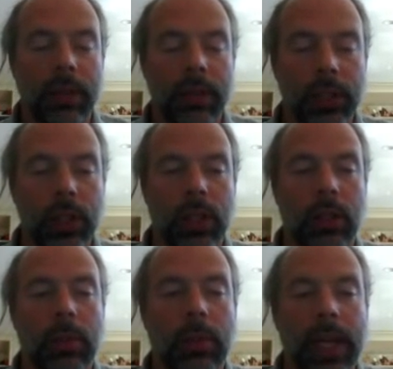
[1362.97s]
visually
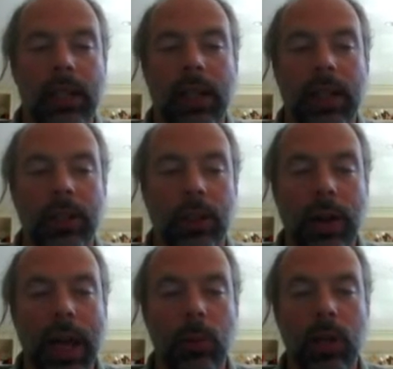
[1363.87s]
you can imagine as you
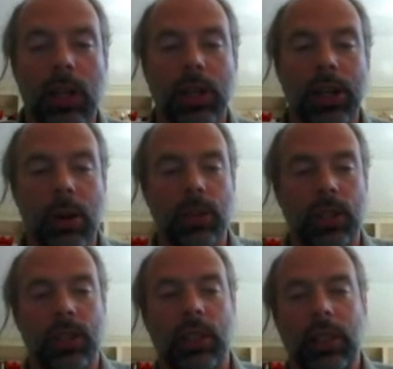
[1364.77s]
grab one of the nodes
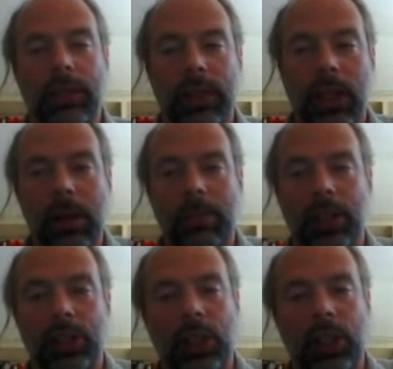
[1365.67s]
and you lift it up and